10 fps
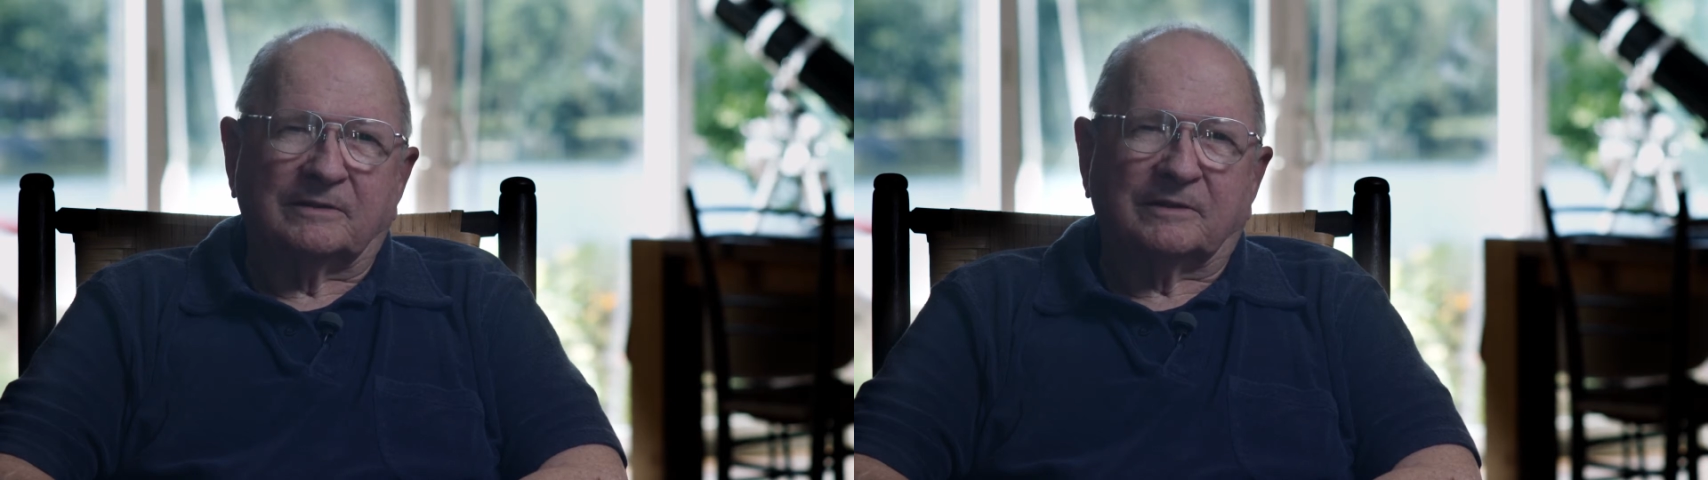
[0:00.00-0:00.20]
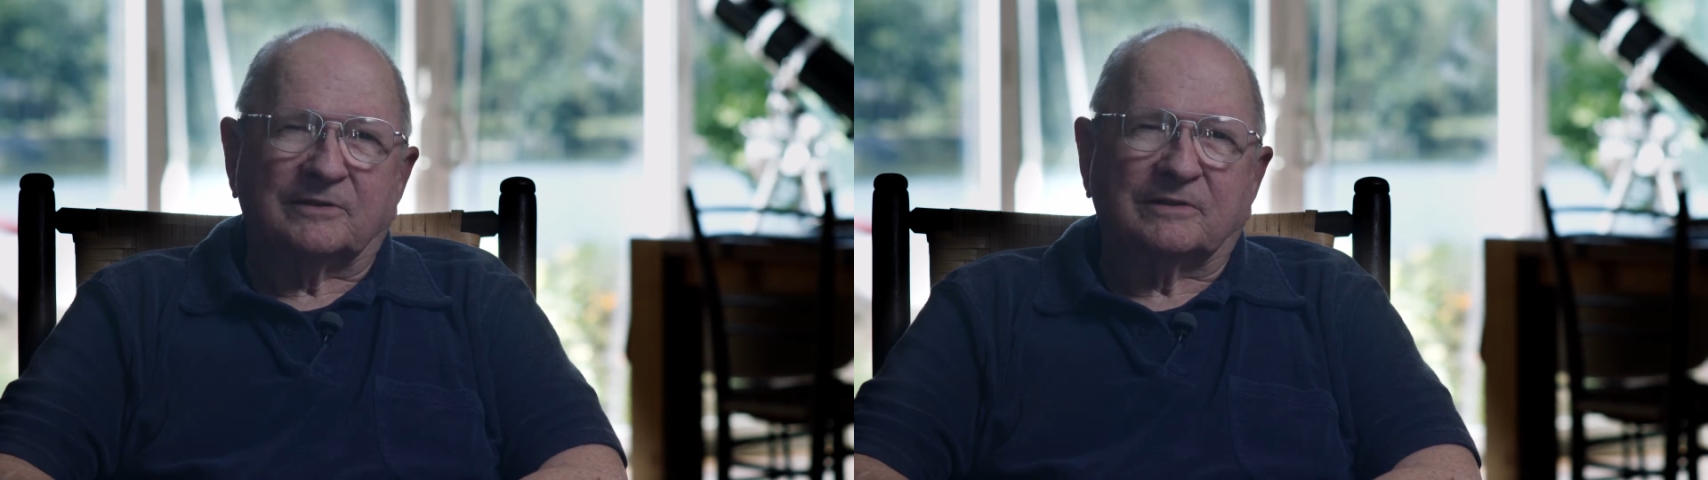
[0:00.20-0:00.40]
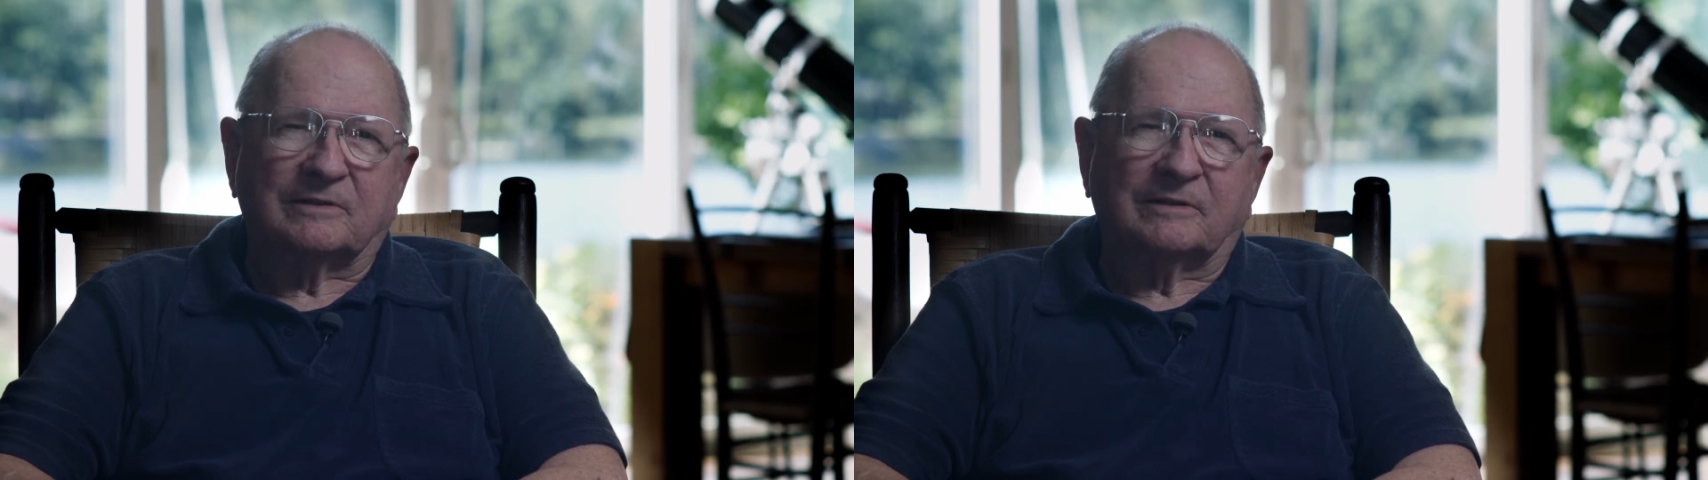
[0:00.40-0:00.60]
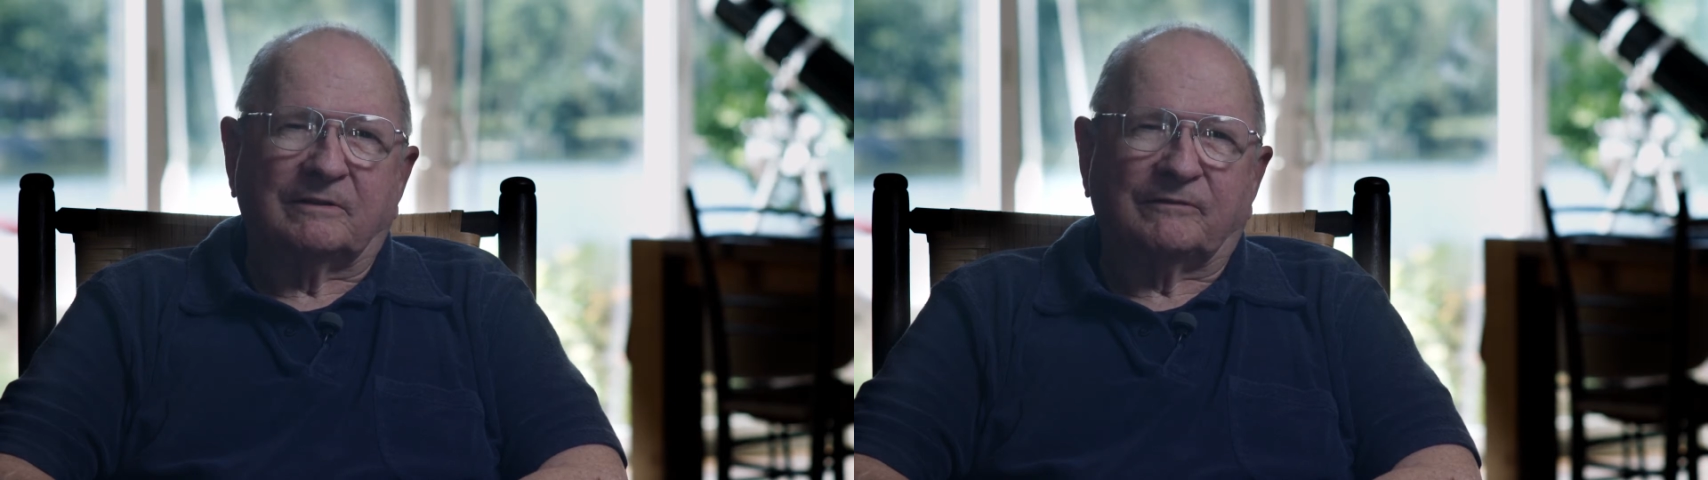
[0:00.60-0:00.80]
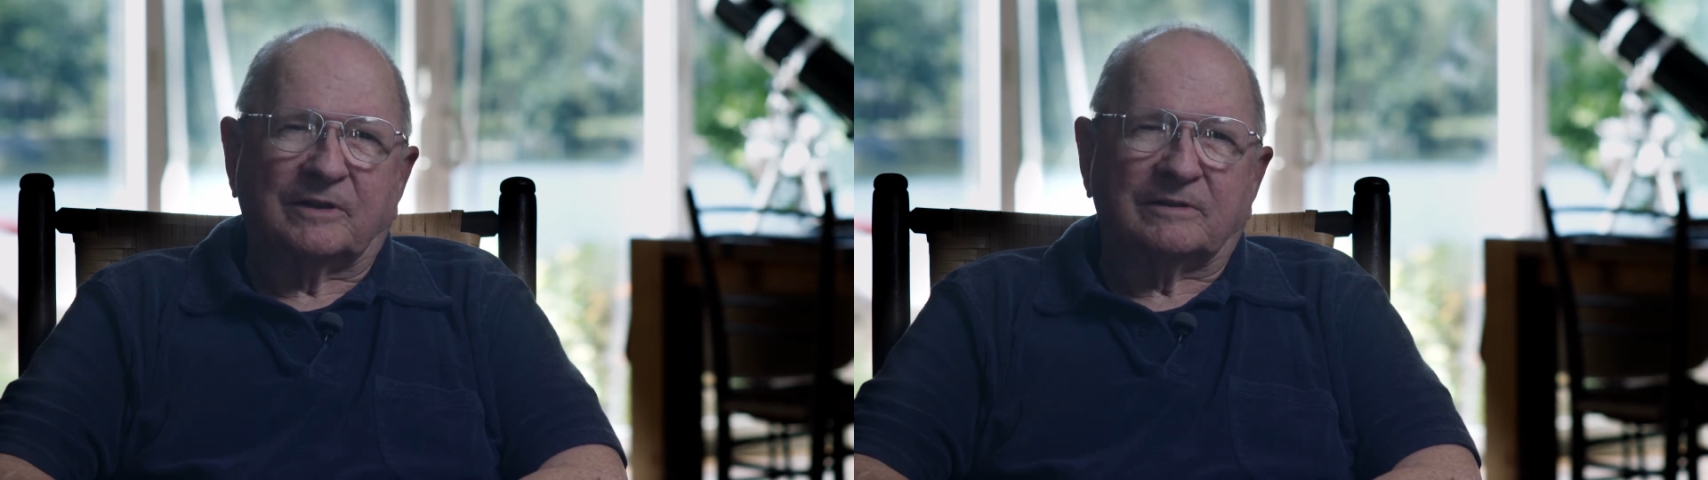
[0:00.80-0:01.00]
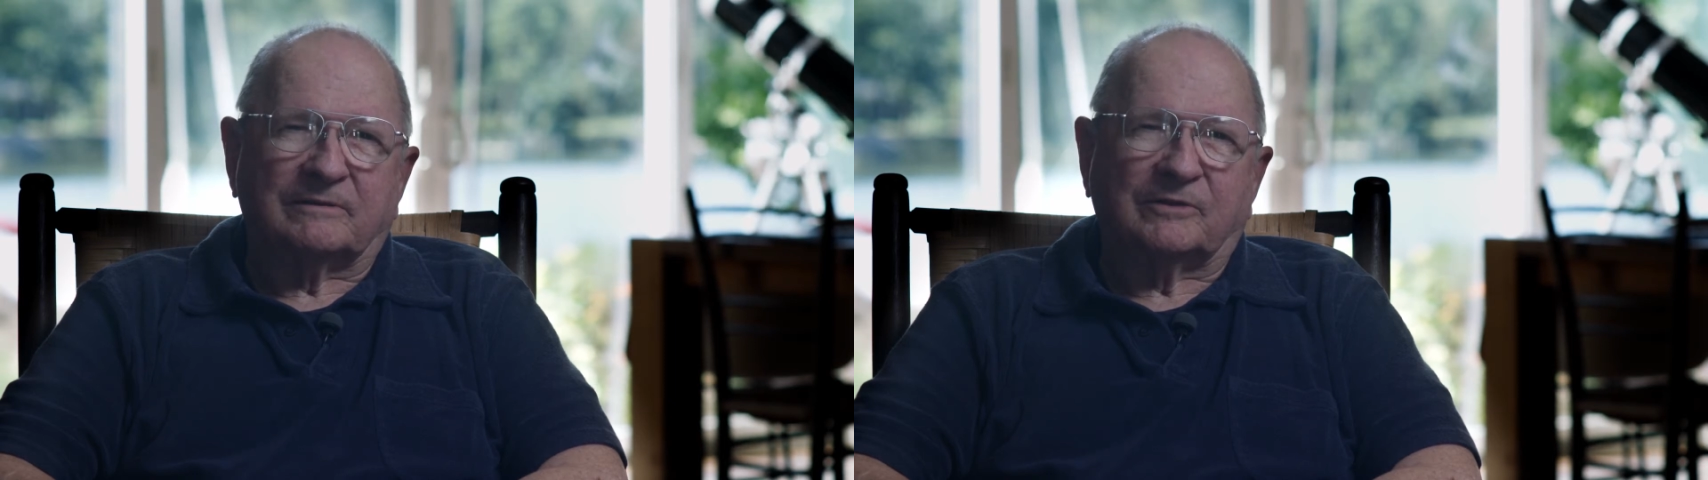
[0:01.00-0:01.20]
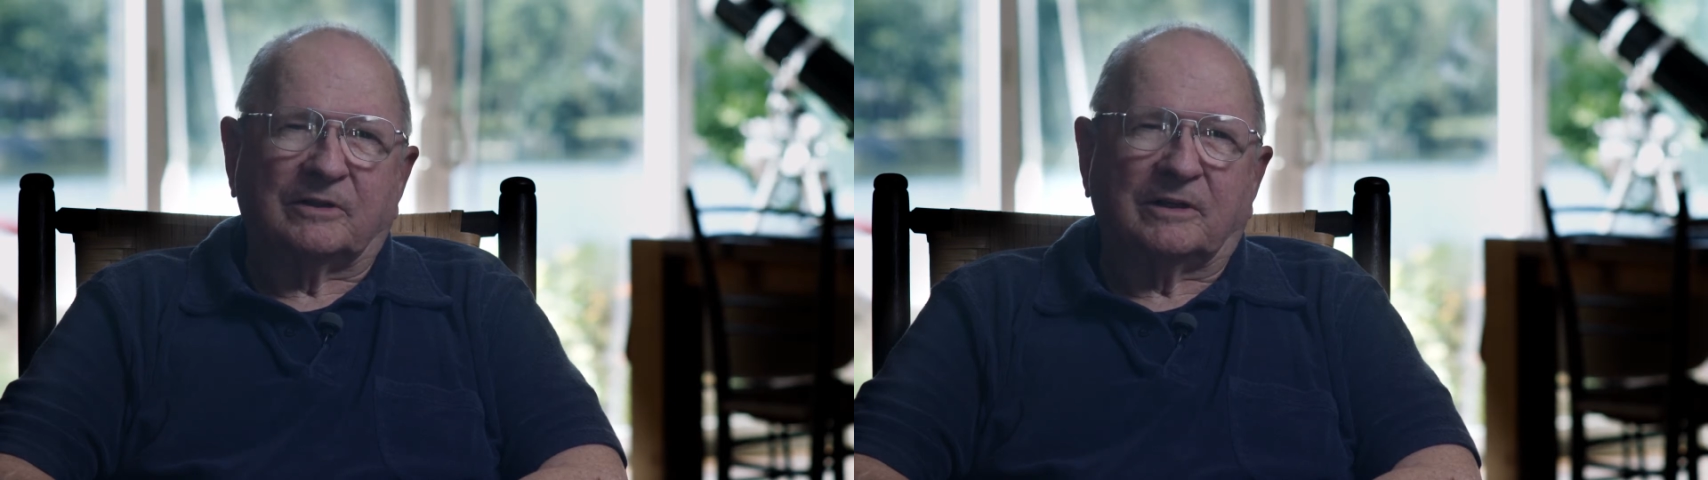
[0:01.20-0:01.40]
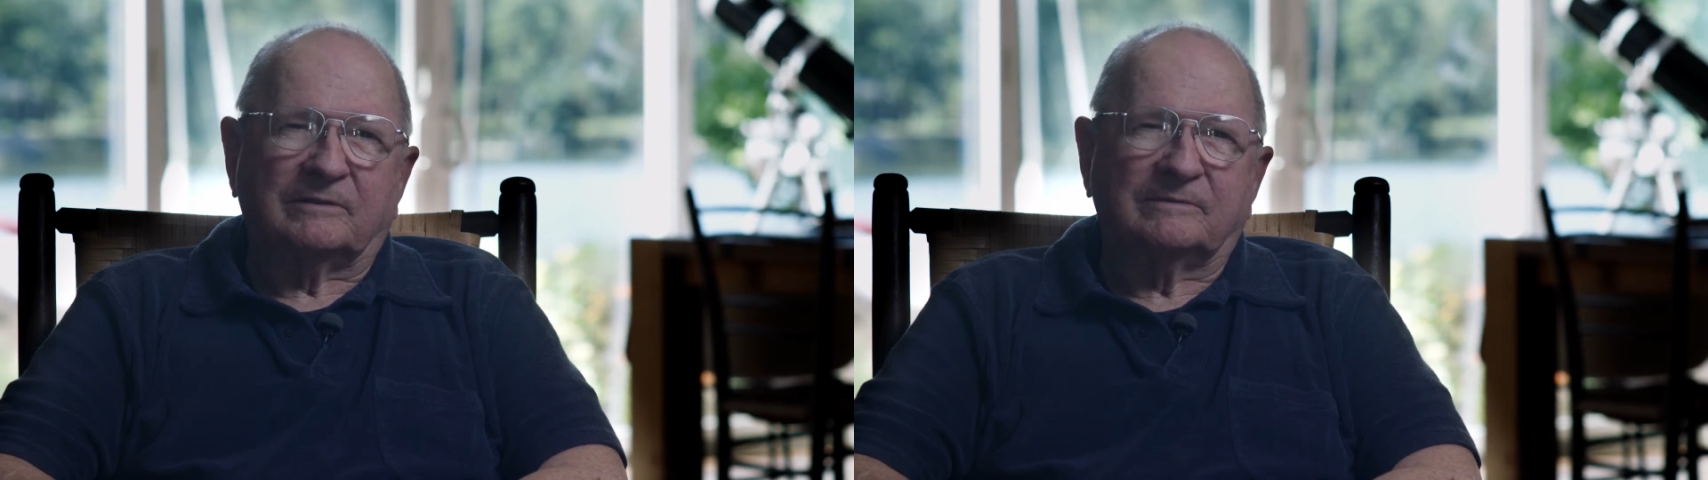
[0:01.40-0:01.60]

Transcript: touched the face of God.